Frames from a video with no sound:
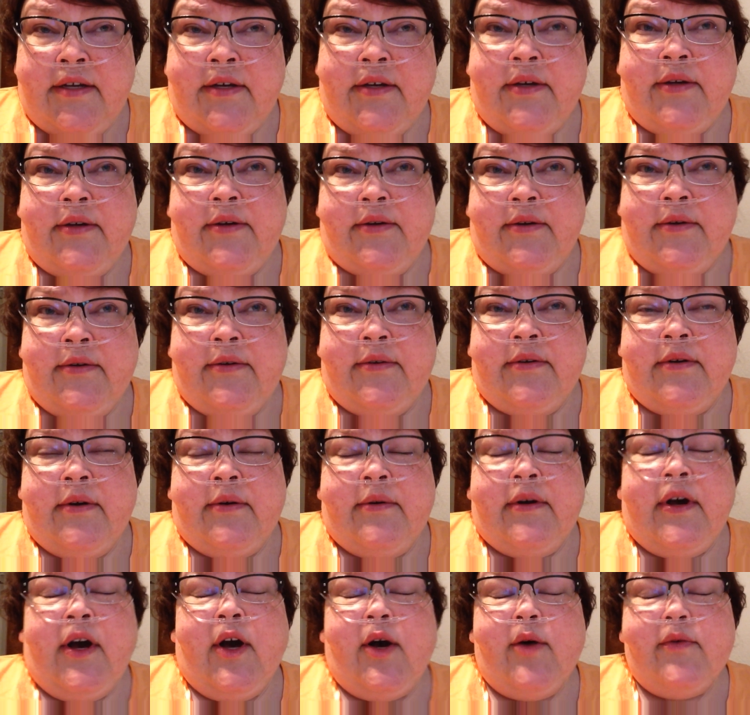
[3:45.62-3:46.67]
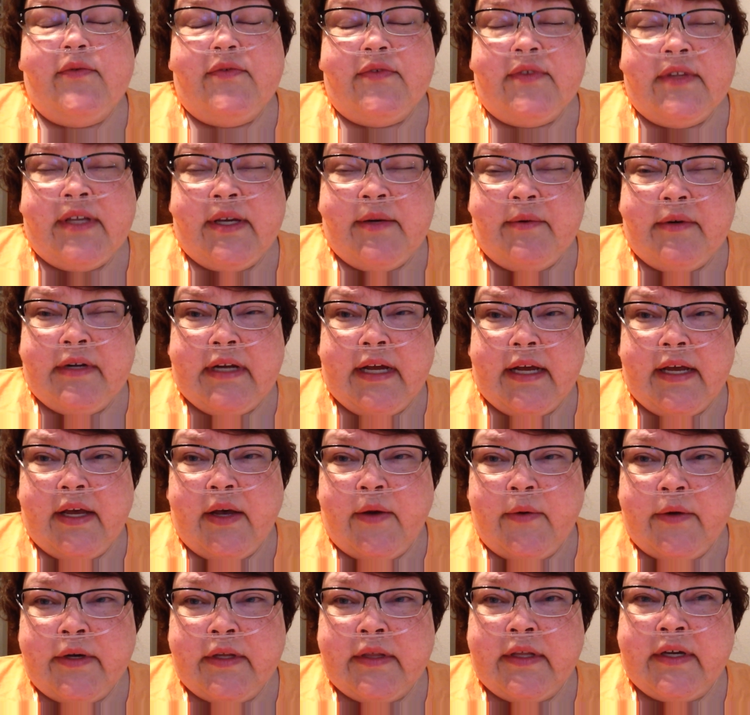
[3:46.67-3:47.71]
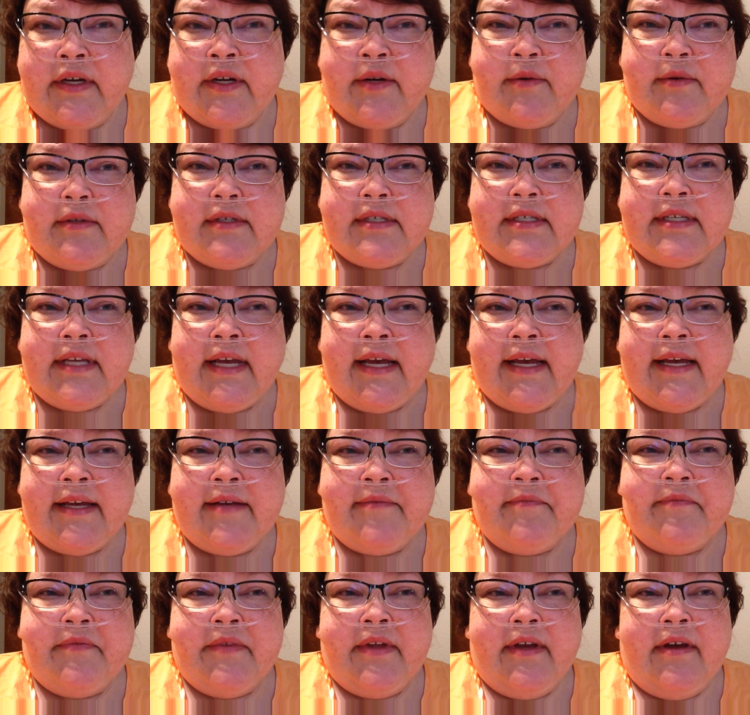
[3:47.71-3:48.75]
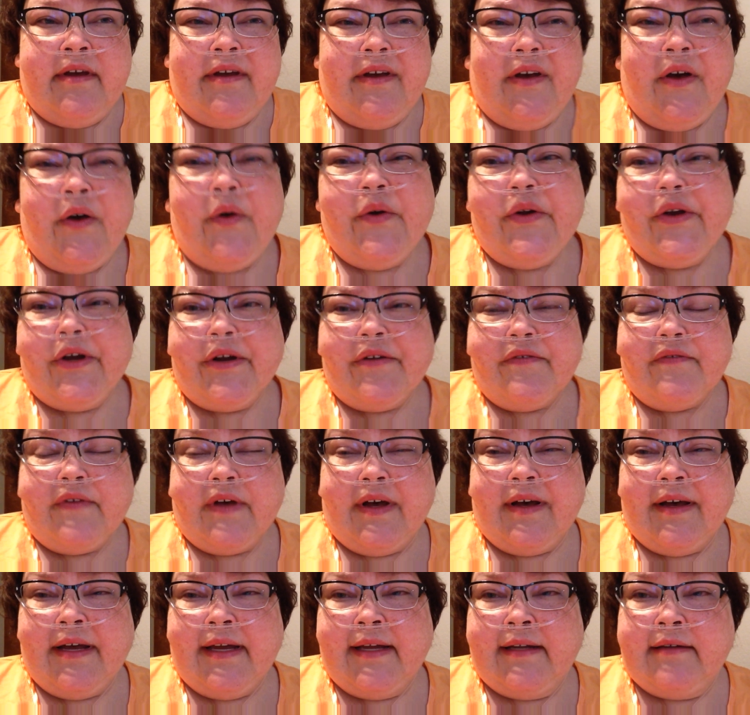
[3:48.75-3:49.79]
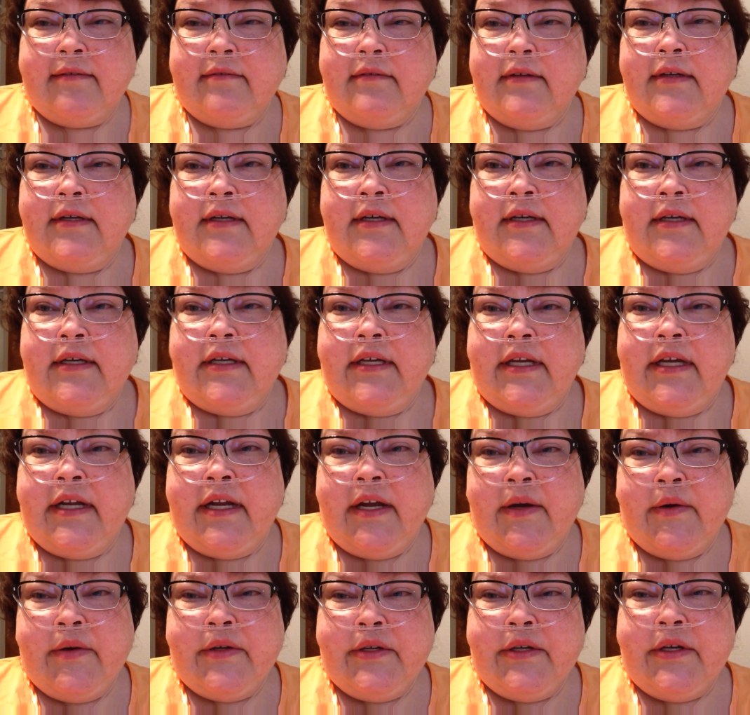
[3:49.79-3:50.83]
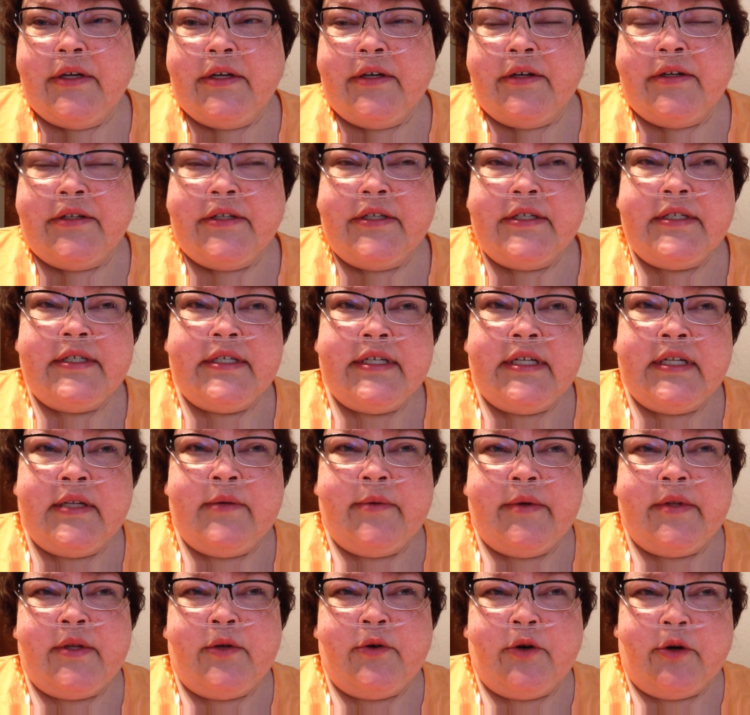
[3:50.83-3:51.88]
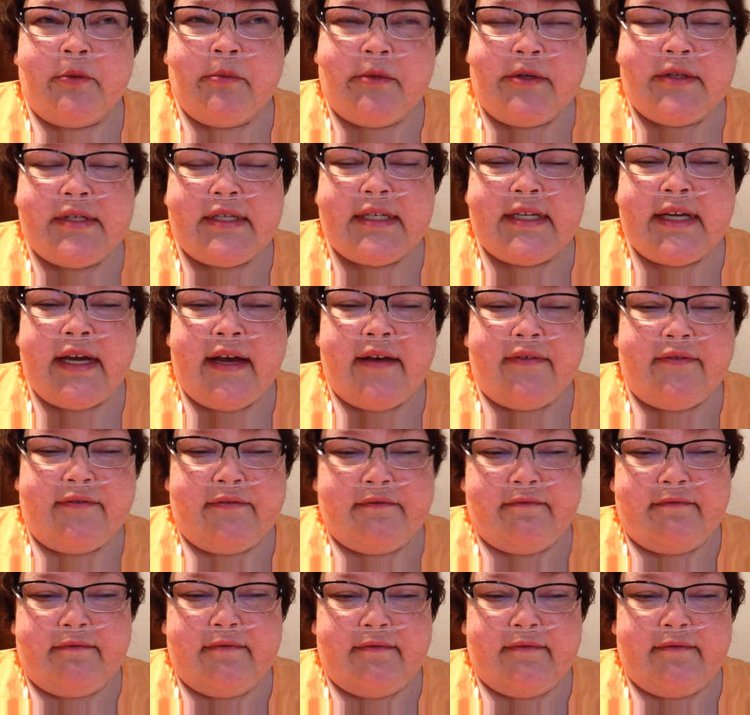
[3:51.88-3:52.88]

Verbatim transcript: who hopefully when I go in there will say, Oh, you're fine. You know, you're just dealing with normal stuff